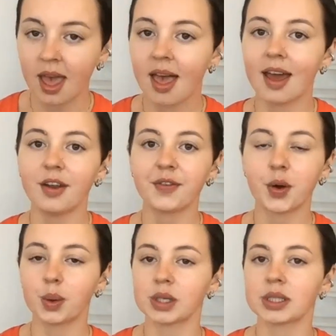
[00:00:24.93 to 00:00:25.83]
and of
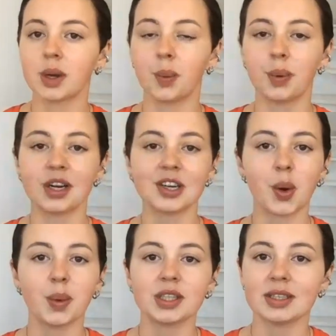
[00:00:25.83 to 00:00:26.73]
course we're
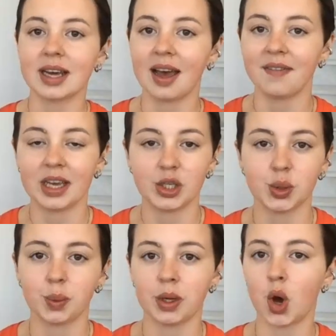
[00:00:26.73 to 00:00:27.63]
going to dive
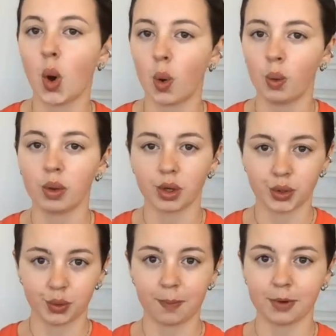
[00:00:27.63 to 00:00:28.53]
into a whole
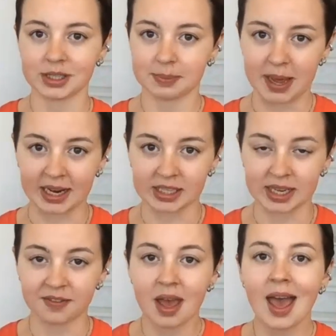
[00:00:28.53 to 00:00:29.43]
new
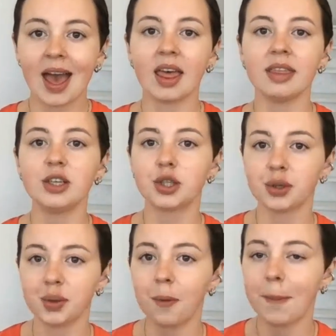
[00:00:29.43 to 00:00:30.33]
perspective and the
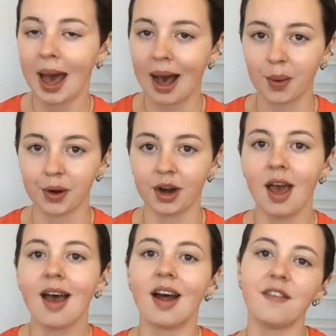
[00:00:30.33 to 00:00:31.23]
true power
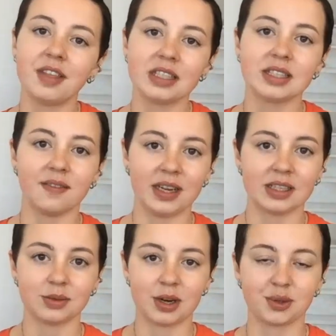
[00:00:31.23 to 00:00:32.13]
of this
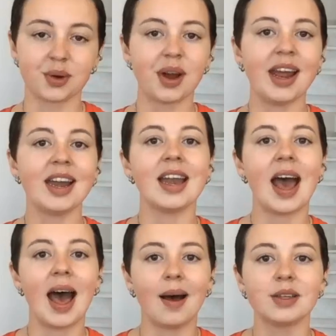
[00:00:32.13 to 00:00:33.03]
Venus retrograde and
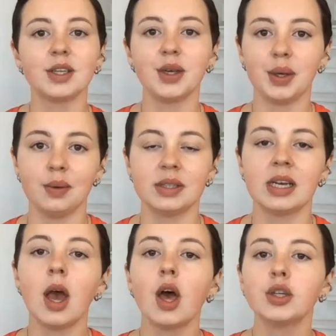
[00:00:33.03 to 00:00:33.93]
how to use it
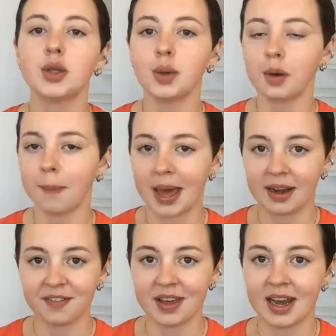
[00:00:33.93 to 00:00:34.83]
to your
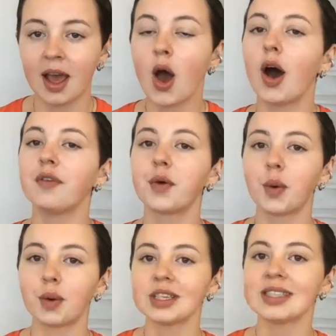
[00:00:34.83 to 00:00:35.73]
benefit, of
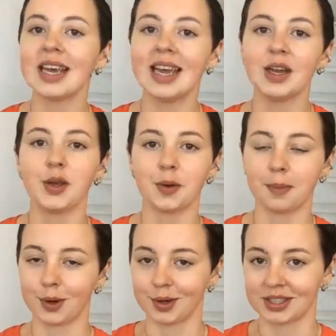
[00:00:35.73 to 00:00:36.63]
course, in your
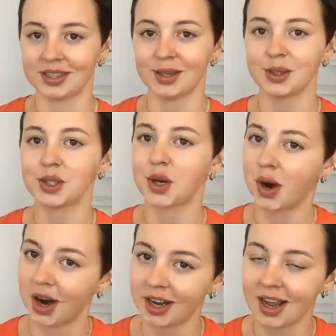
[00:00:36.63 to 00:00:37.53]
personal
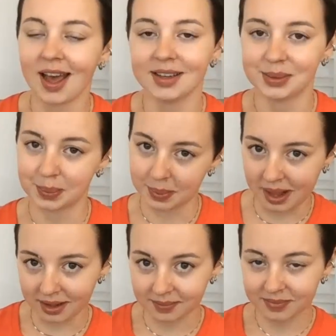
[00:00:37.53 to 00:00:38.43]
chart as
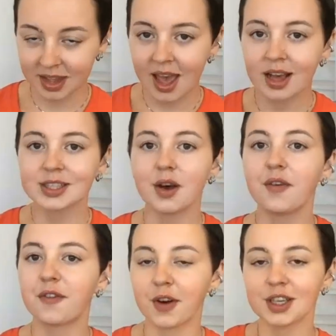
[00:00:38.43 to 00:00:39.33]
well. So
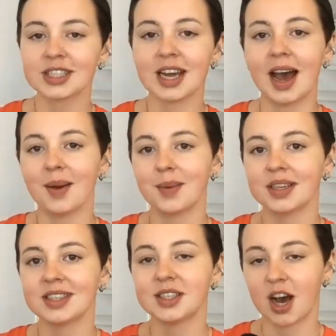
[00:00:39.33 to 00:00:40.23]
first, I want
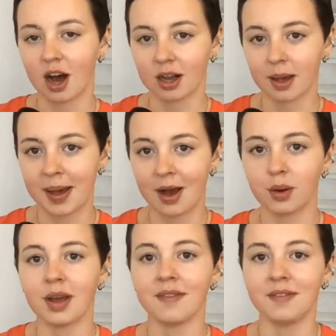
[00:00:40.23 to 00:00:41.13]
to talk
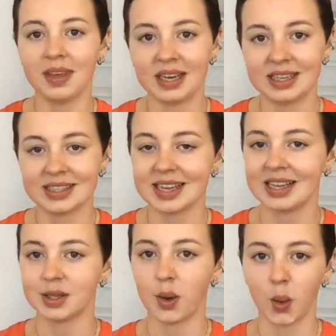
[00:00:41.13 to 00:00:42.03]
about Venus
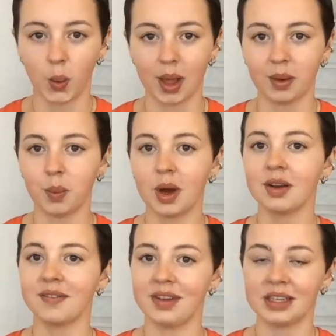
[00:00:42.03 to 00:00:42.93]
as a whole and what
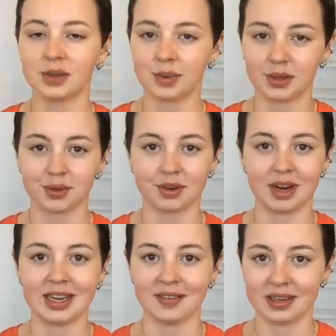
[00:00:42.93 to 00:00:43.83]
Venus retrograde
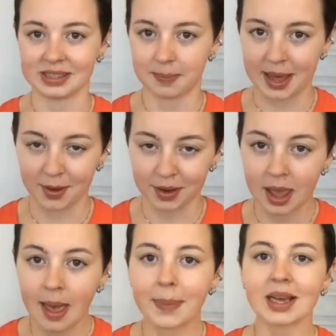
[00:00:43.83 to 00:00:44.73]
even is about.
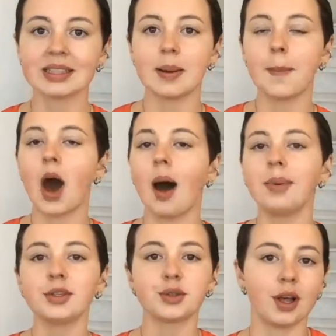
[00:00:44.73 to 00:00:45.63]
Because in pop
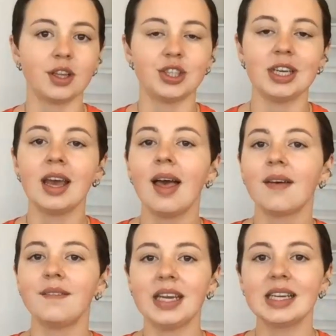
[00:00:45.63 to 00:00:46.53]
astrology,
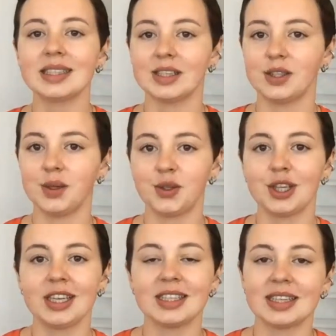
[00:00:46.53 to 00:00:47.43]
Venus is
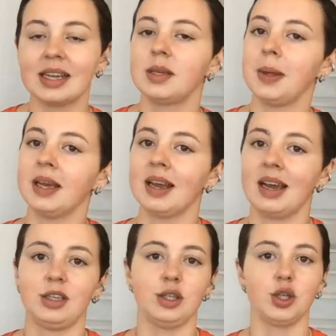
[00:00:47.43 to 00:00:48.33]
usually said to be
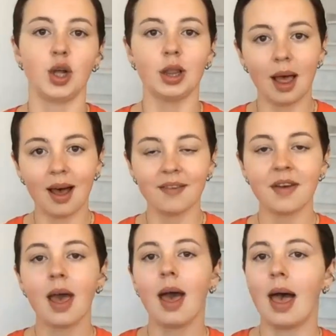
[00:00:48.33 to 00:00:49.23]
connected to love
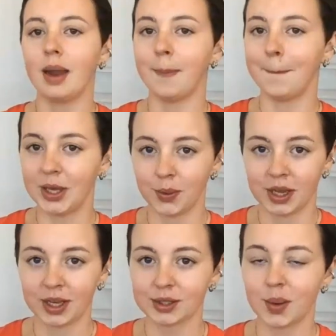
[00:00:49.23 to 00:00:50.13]
and
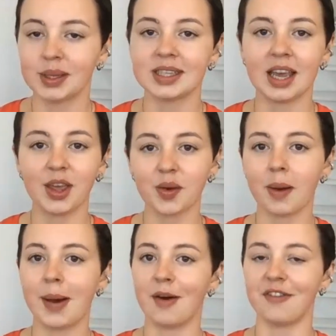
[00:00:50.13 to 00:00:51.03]
beauty. So it's either
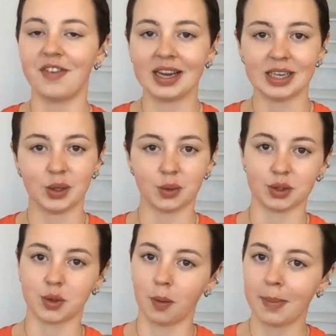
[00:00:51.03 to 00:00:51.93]
about finding your
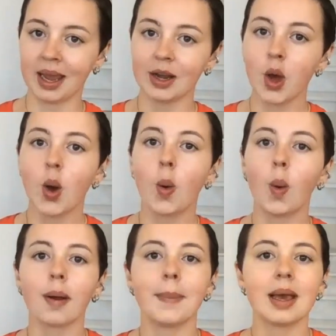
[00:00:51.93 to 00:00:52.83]
soulmate
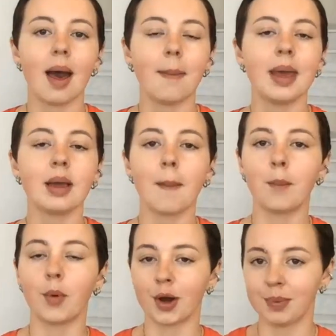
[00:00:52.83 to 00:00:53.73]
or becoming
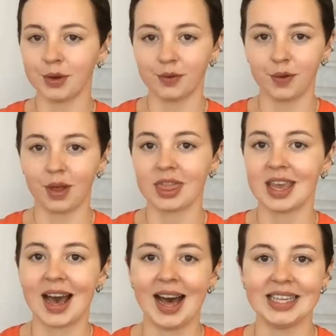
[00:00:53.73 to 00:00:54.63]
more beautiful in the
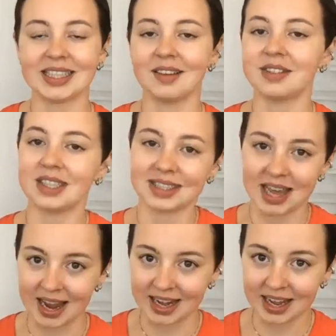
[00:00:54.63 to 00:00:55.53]
eyes of
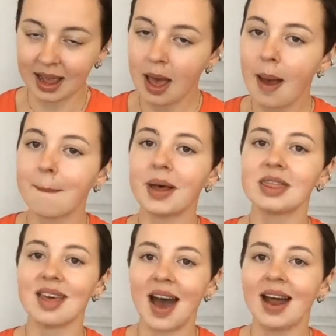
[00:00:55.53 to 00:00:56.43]
society. But
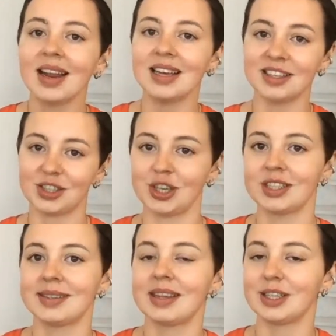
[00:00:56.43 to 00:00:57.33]
that is
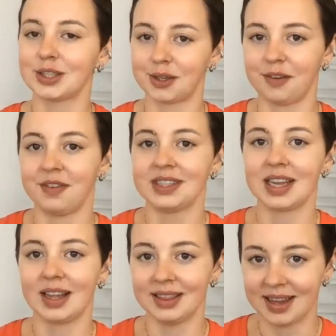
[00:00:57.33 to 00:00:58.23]
just the surface
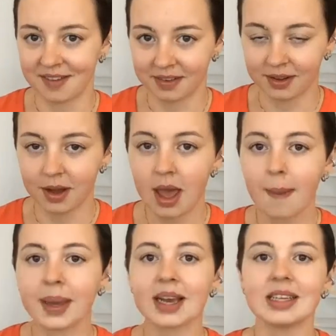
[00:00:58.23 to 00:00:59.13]
level,
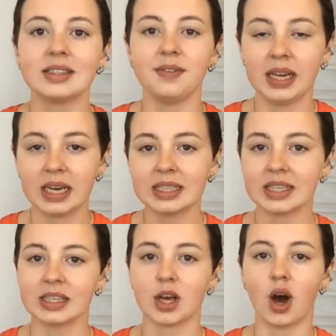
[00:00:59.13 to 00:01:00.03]
because Venus
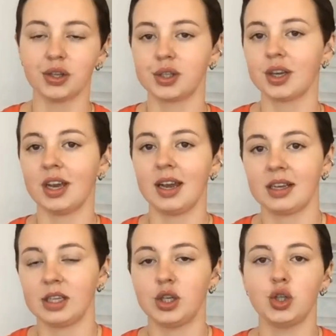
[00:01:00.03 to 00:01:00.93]
is also
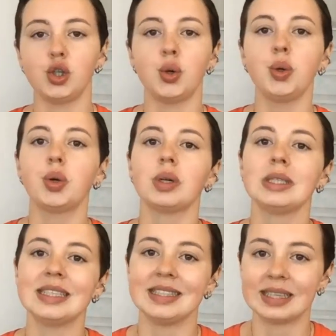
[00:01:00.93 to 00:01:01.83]
connected to your
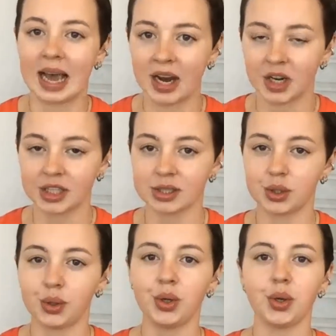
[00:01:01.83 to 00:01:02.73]
desires,
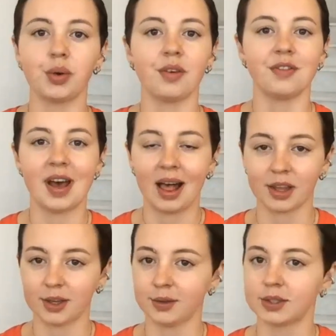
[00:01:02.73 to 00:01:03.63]
to your
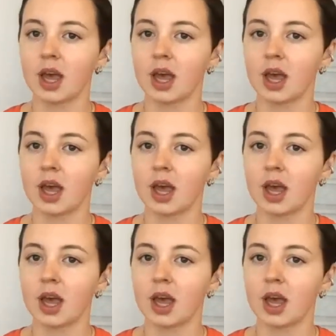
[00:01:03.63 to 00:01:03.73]
values,